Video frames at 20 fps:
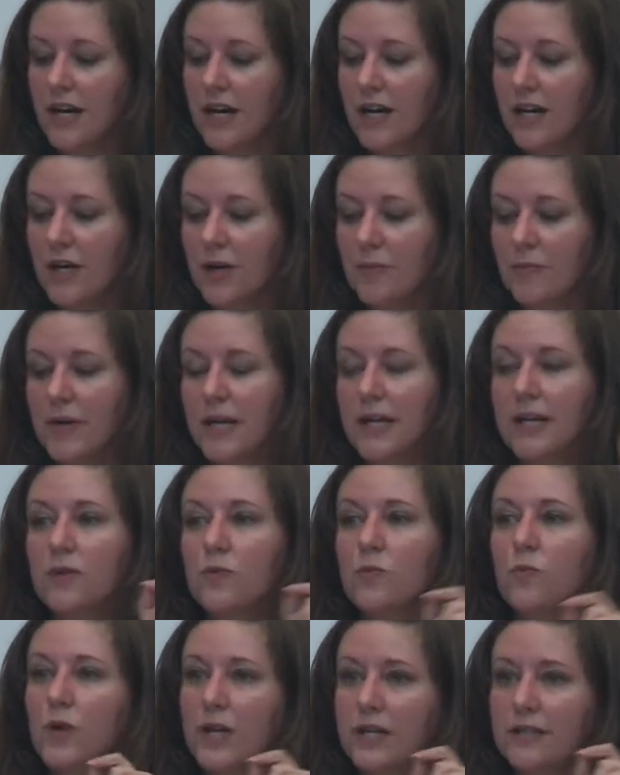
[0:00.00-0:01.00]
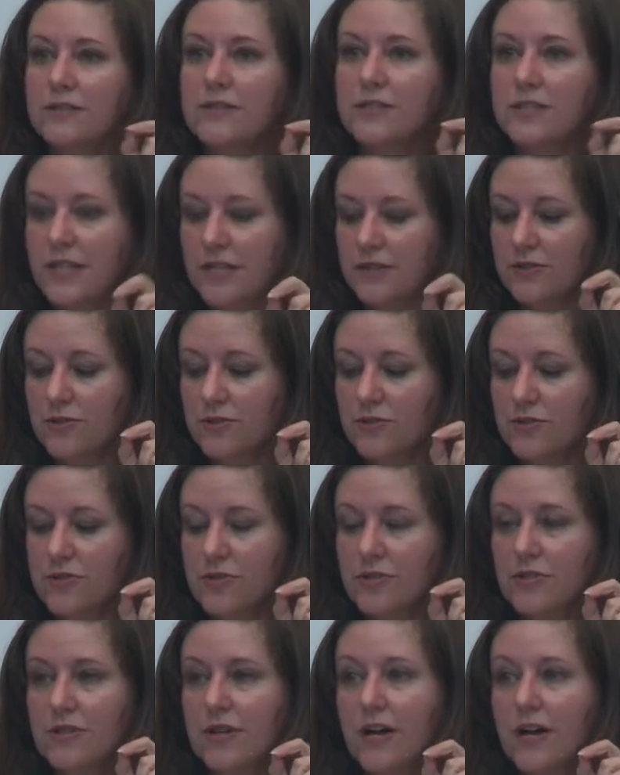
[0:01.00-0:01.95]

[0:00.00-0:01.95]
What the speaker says: And what sectors